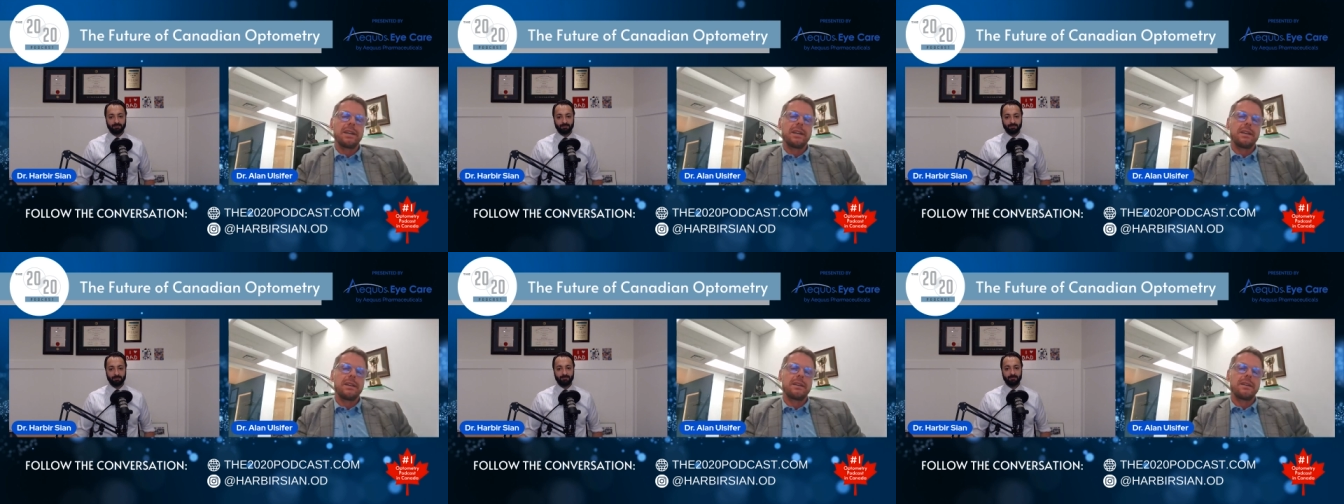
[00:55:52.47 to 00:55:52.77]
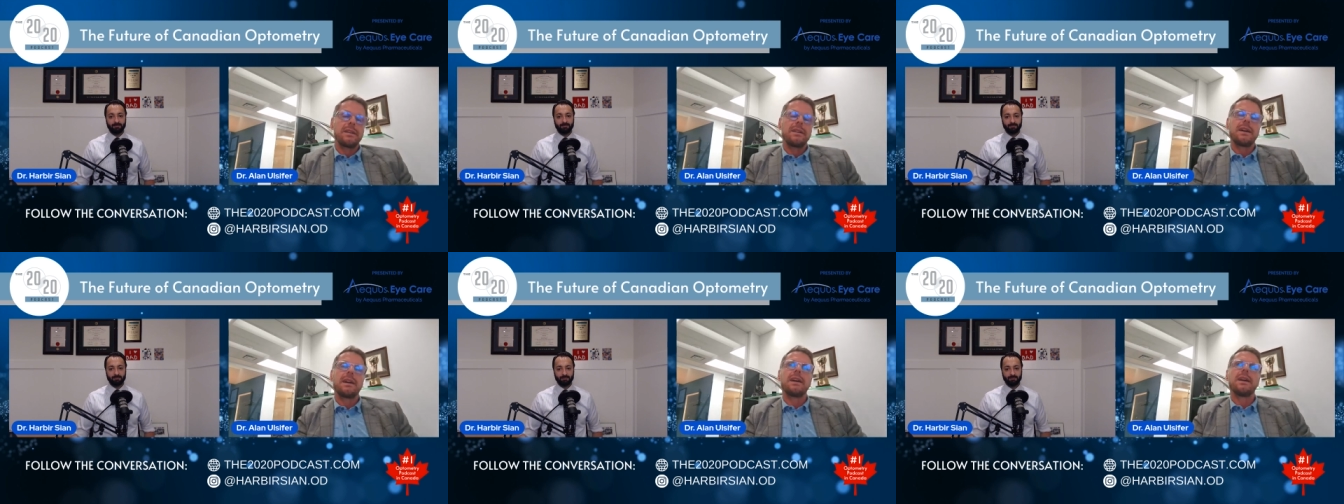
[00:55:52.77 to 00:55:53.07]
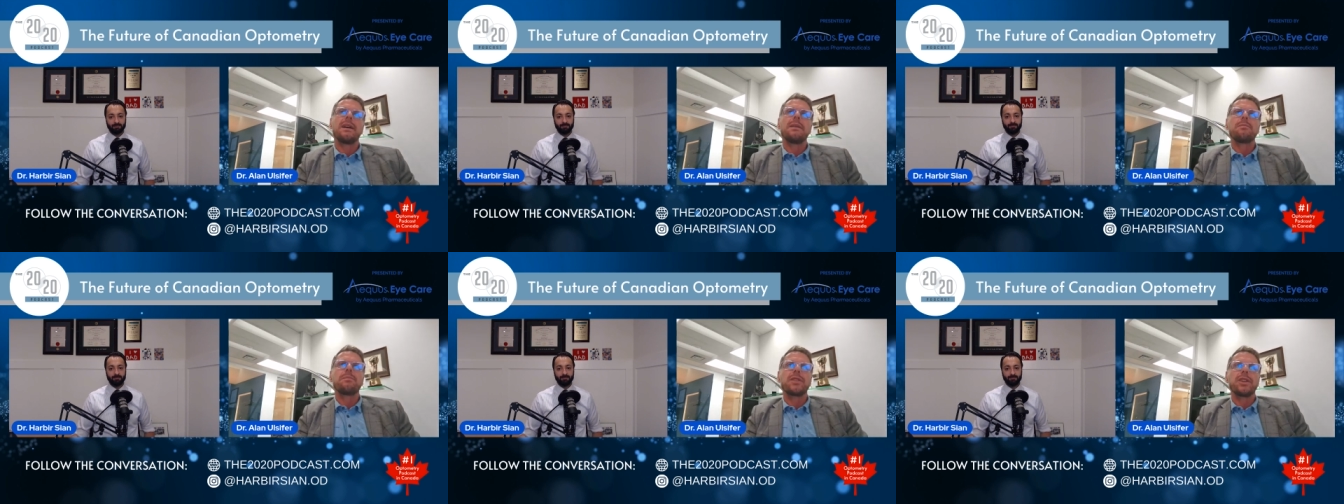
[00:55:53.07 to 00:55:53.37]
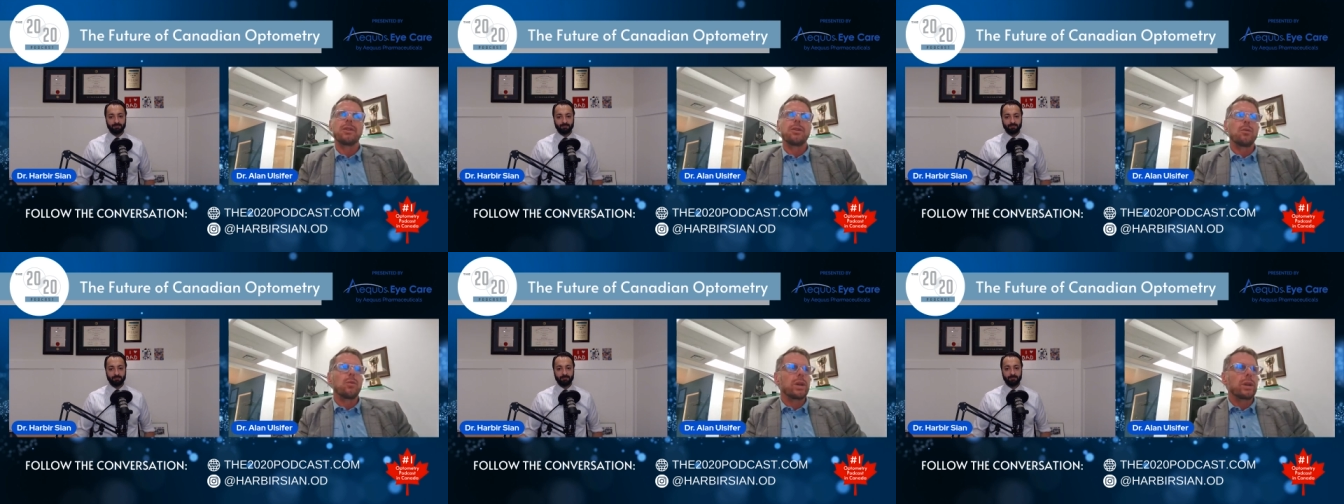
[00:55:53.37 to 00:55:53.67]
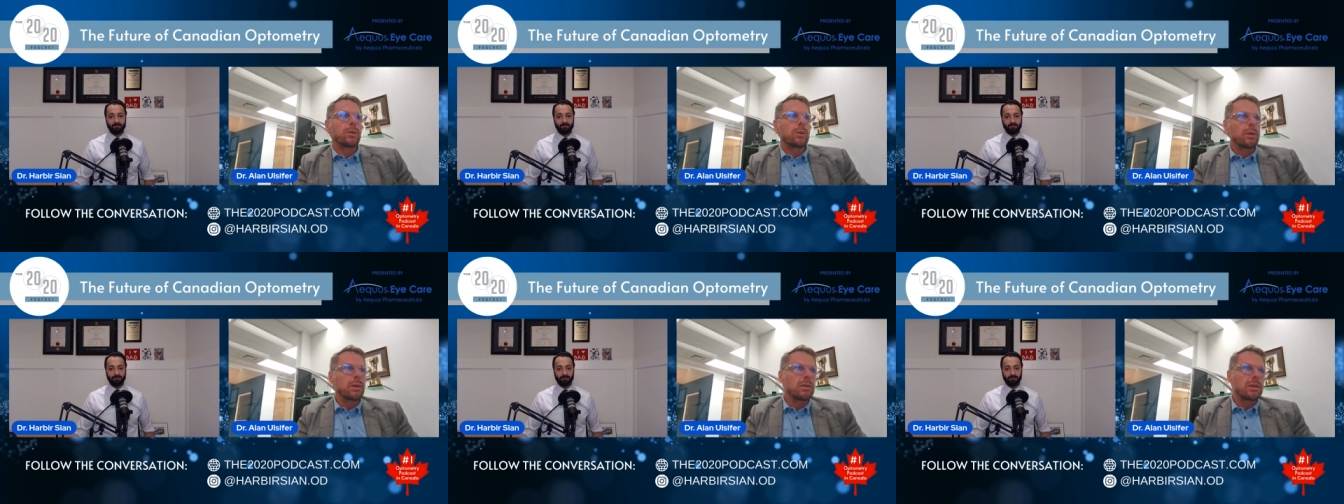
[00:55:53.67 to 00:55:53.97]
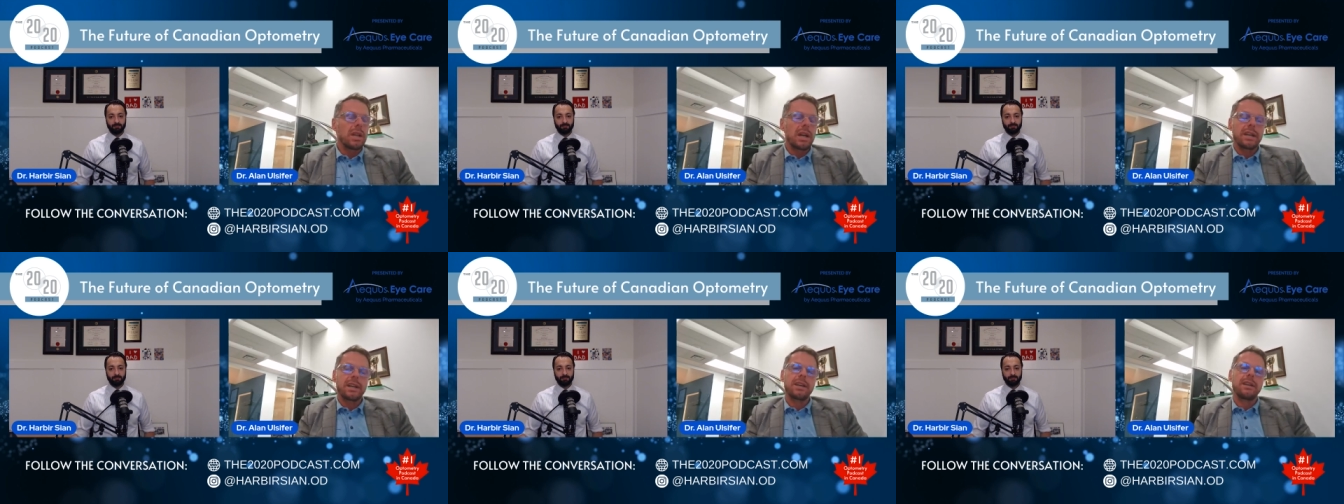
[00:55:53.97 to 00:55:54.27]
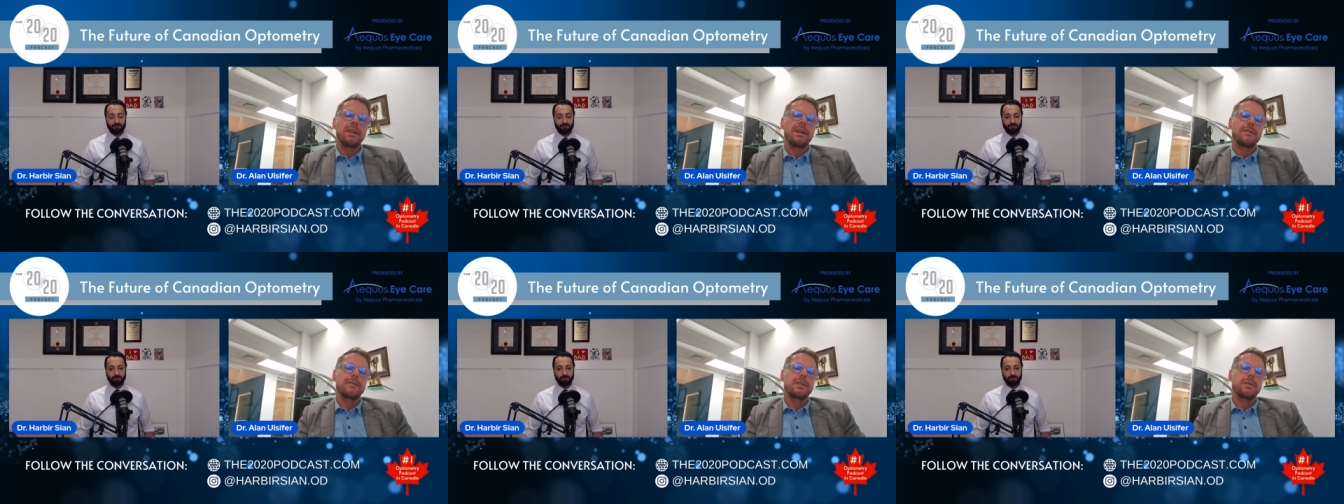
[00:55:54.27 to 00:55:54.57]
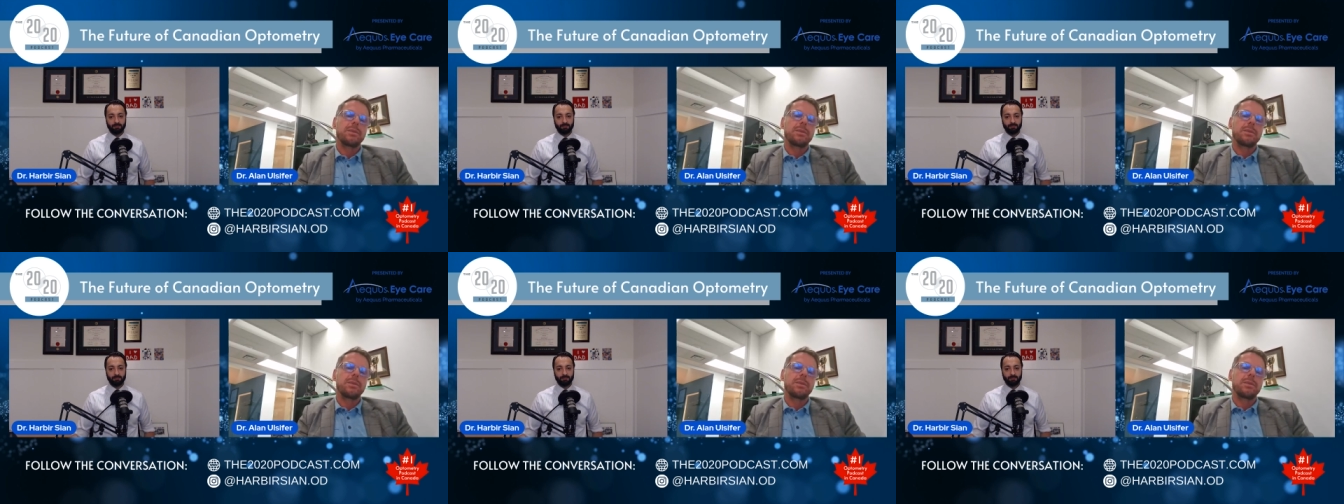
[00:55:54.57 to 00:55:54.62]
And, we were lucky enough